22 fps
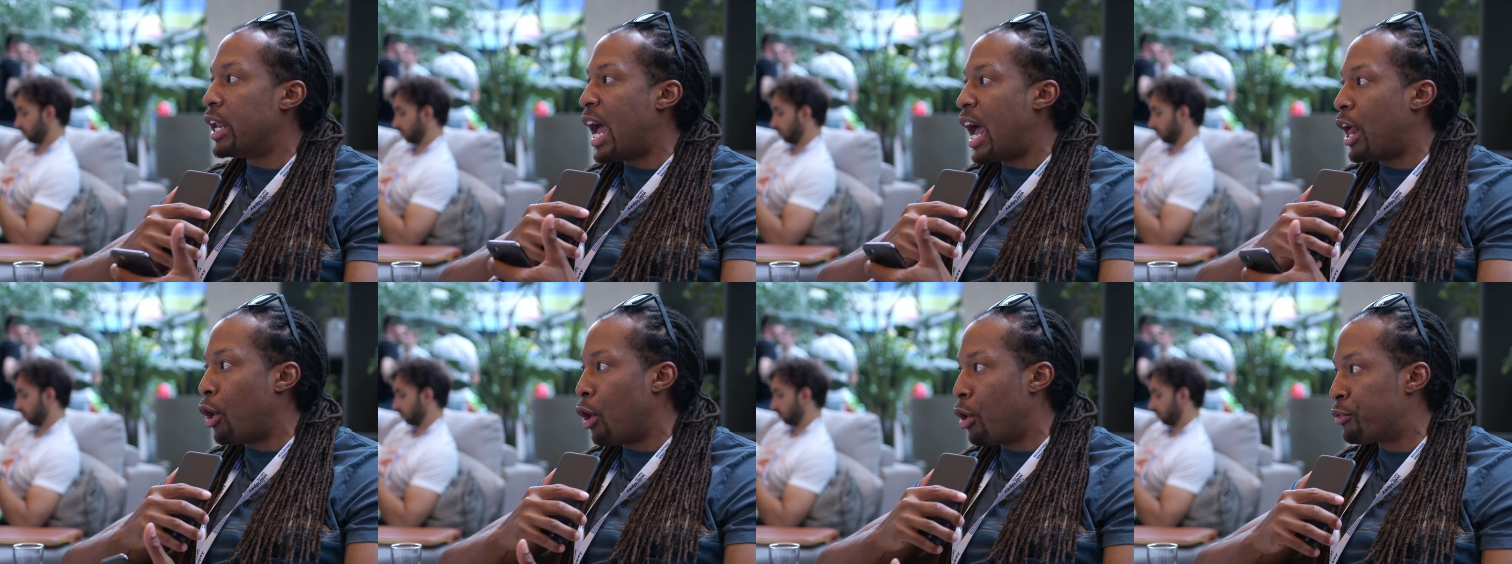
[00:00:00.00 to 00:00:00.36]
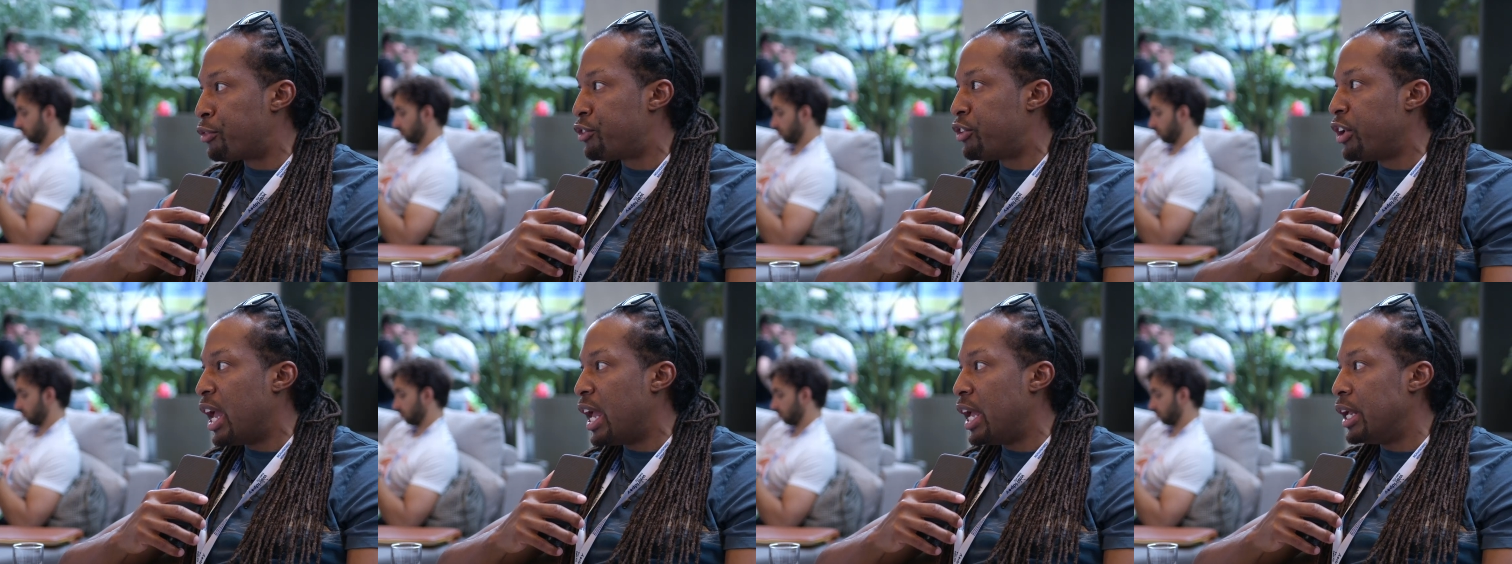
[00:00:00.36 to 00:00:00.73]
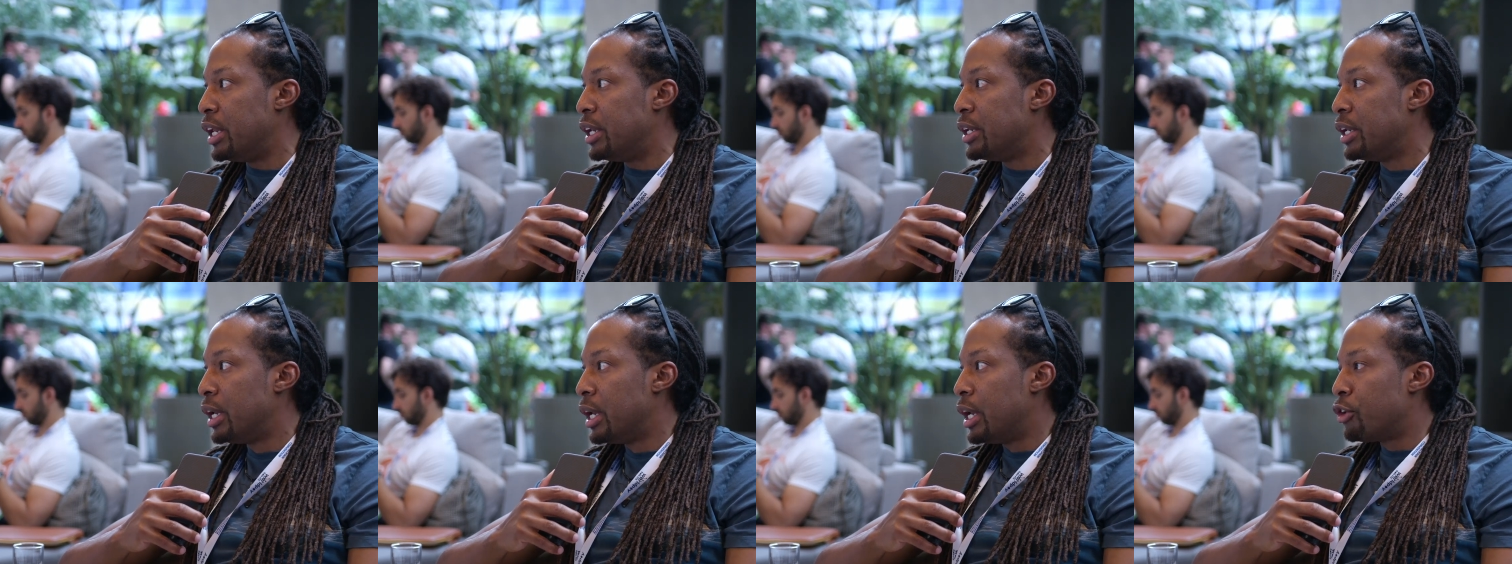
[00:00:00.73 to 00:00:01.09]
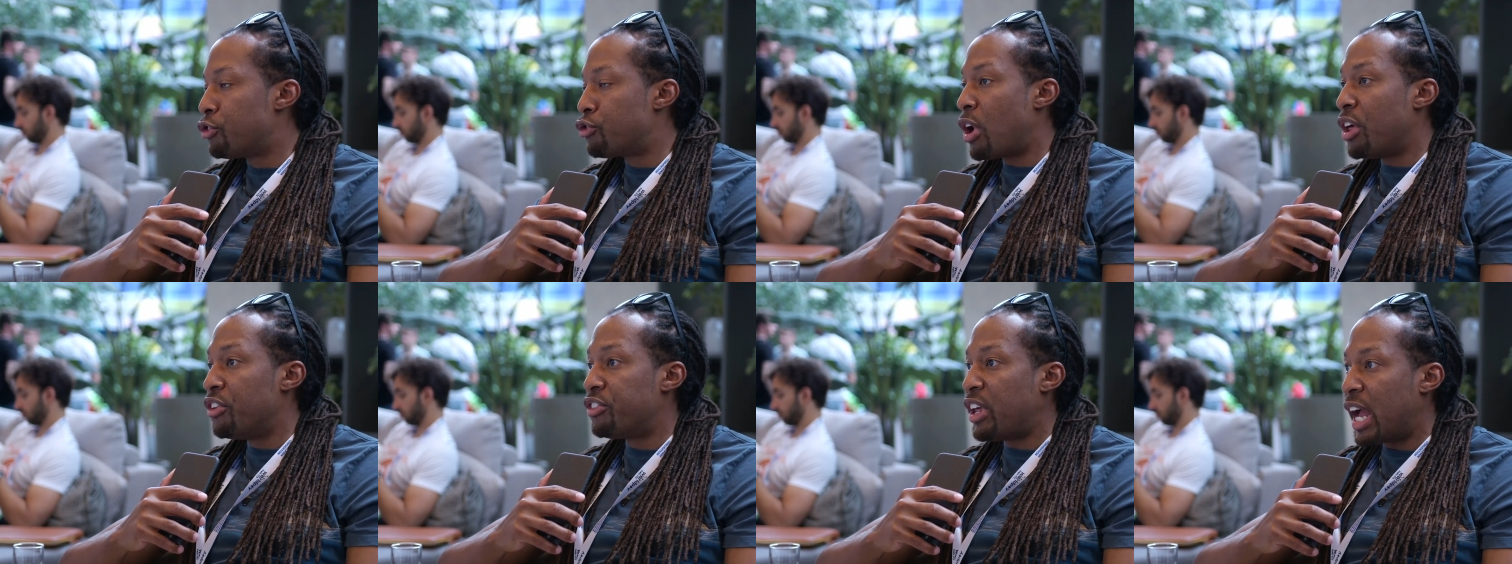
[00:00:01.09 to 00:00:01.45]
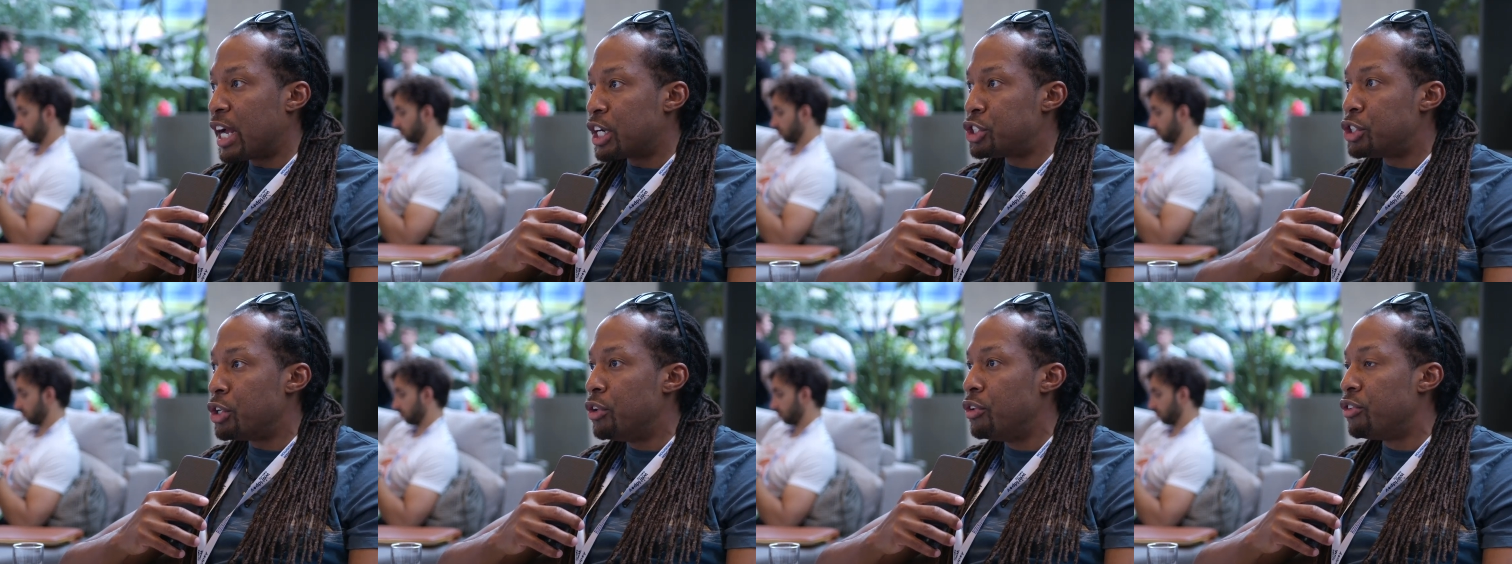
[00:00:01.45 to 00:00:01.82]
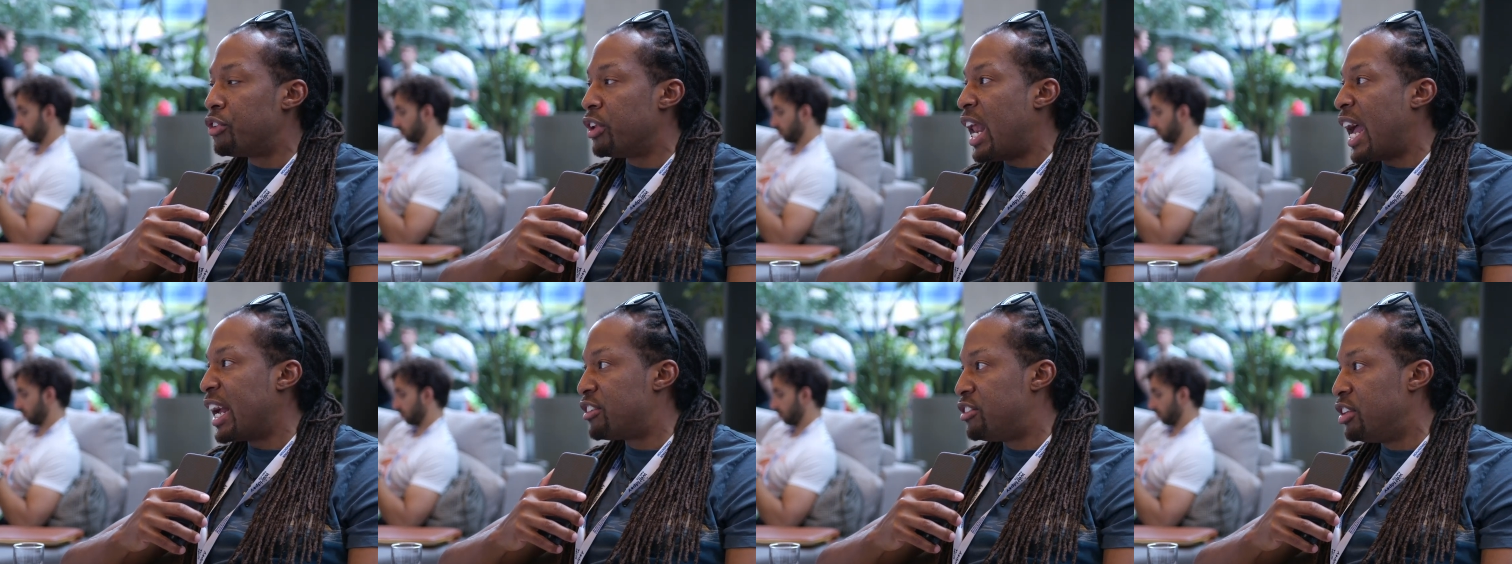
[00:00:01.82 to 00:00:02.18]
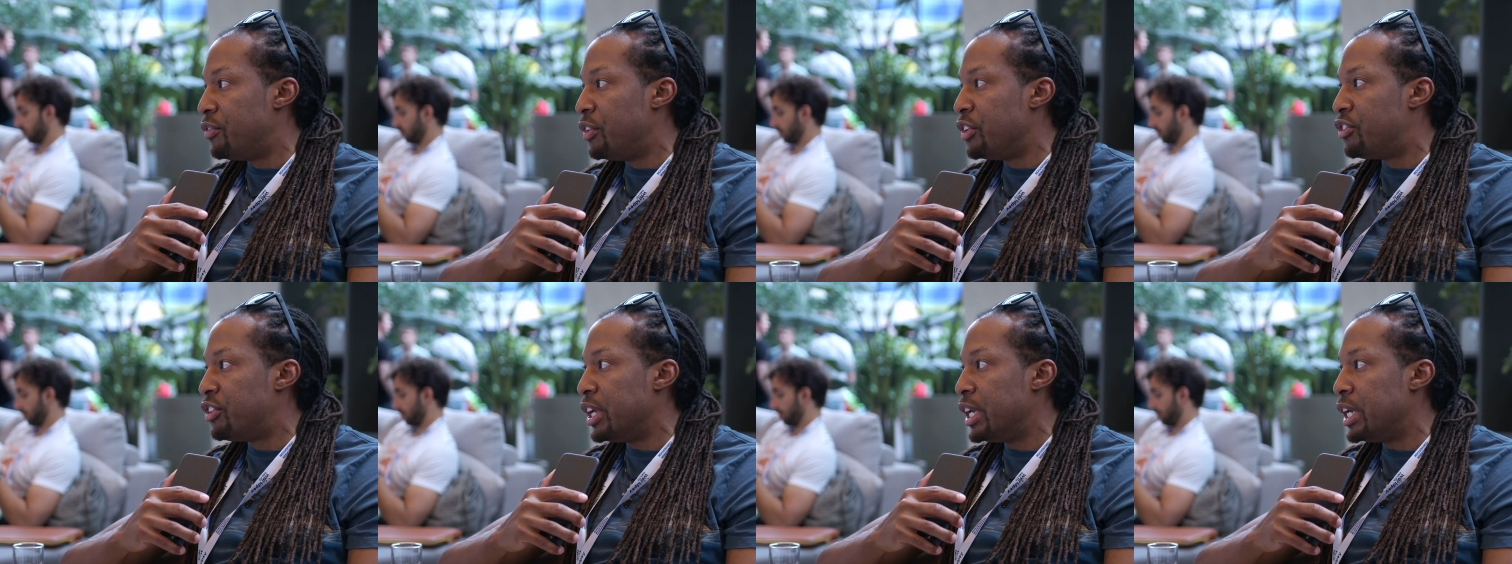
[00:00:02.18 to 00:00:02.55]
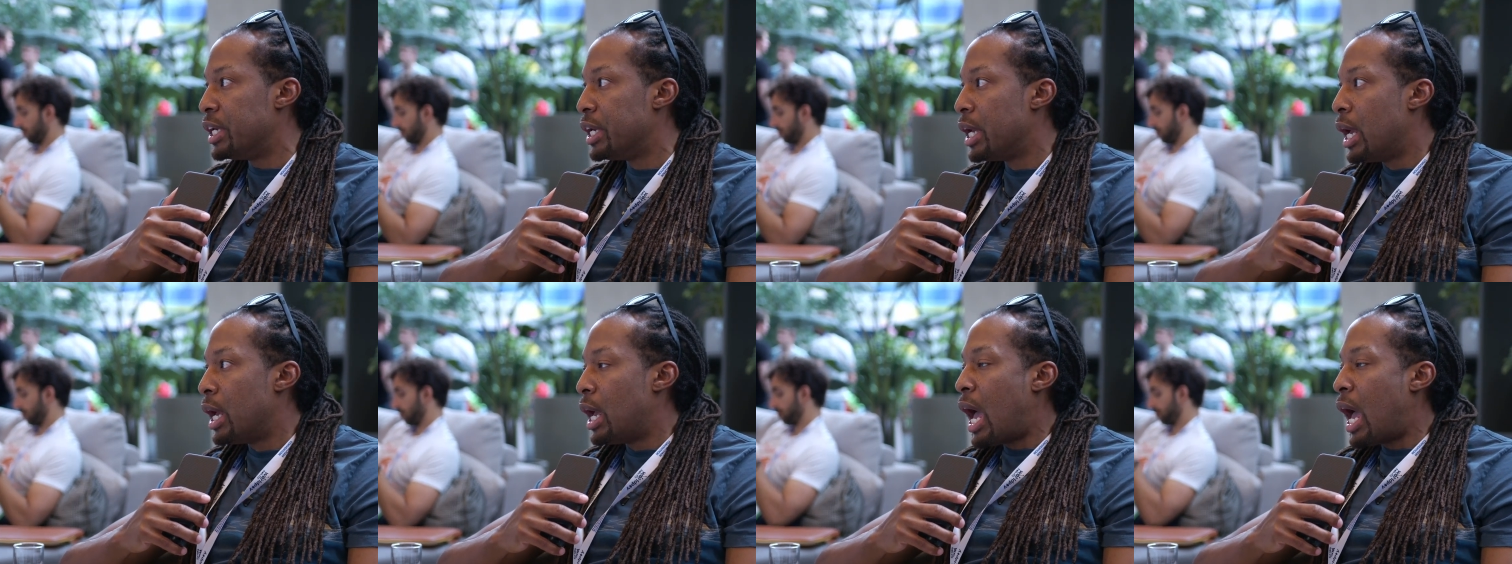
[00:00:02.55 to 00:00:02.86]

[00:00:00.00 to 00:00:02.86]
and off-chain transactions and activity